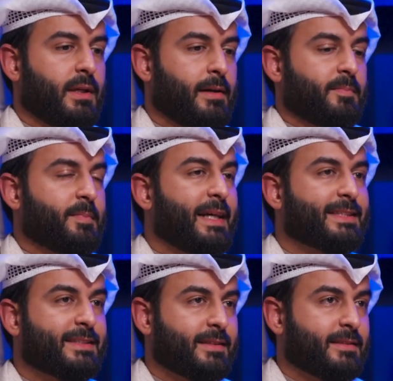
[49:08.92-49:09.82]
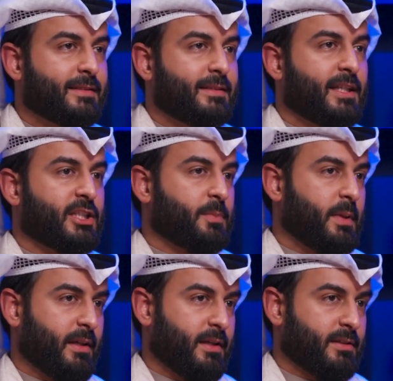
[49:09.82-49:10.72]
best
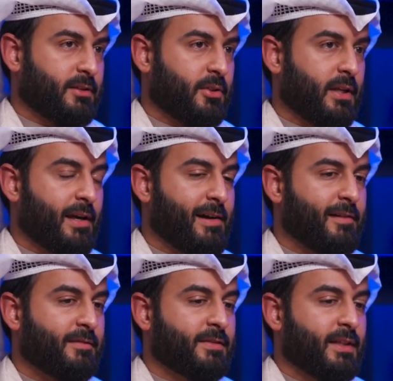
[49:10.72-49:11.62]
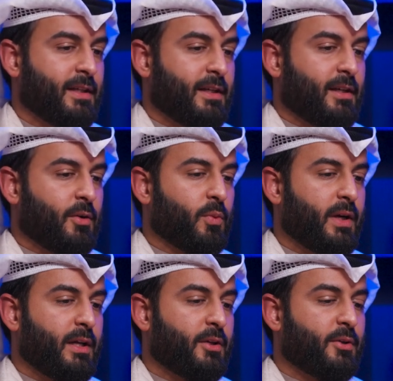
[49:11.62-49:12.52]
experience you can have,
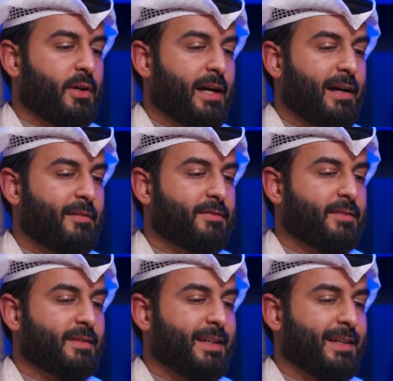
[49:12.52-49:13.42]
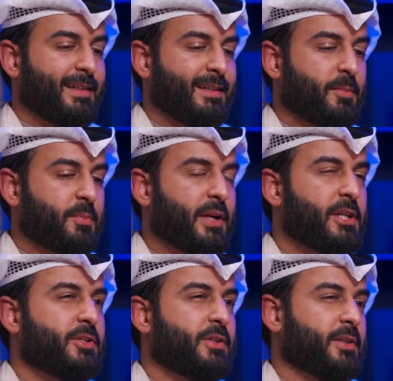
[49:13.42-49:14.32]
where you have any
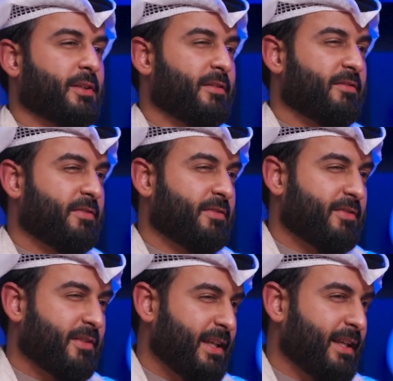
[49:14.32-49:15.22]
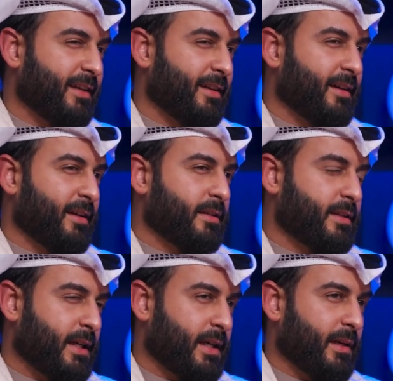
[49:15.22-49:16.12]
pressure-free
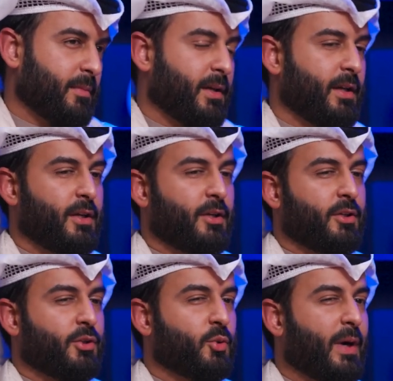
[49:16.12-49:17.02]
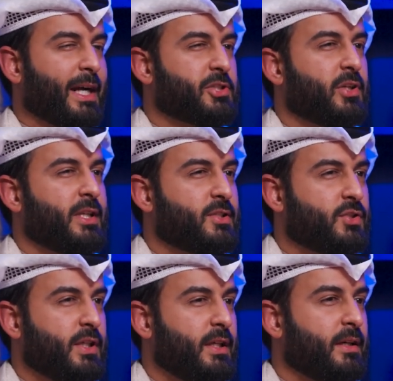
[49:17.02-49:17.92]
time to actually
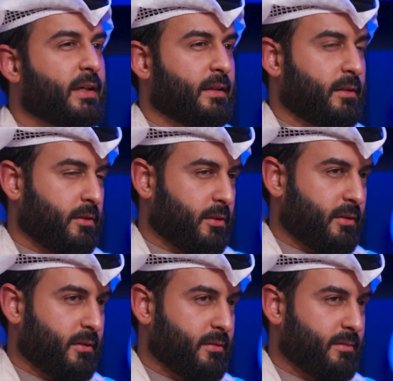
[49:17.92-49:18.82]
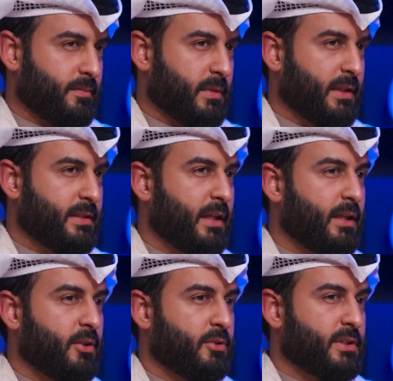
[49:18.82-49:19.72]
see and learn
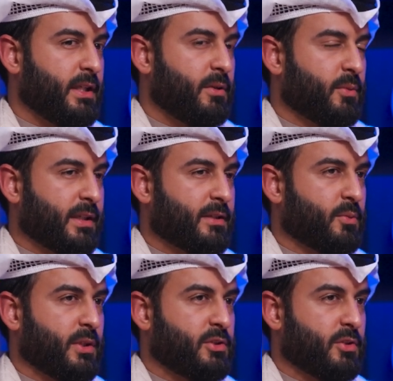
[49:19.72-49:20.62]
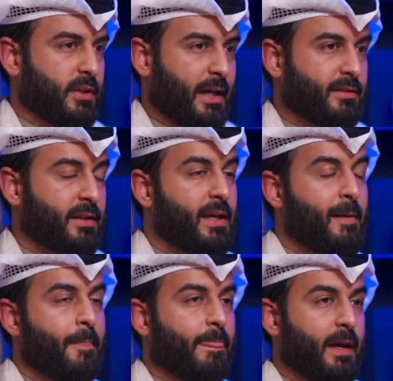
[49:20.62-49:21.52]
until you see what you're good at.
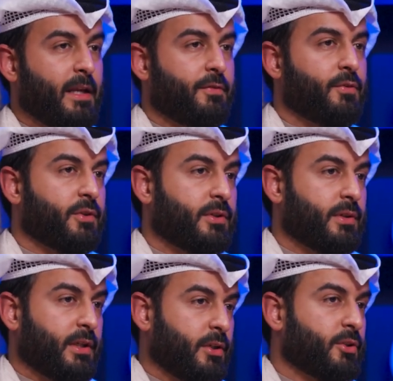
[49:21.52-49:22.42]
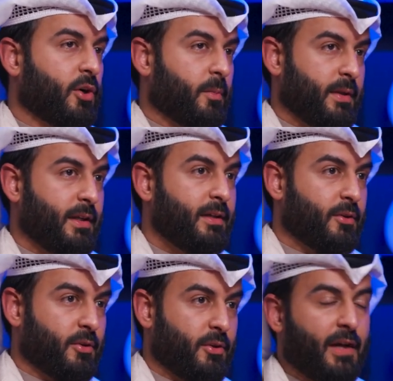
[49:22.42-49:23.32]
And if you're in a good company
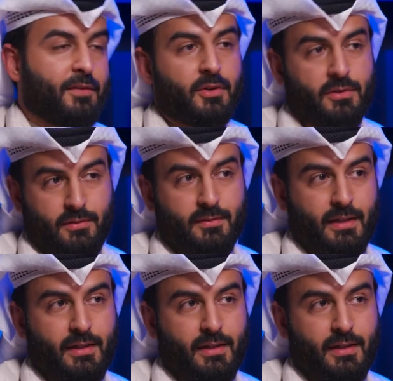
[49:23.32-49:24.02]
or you have a good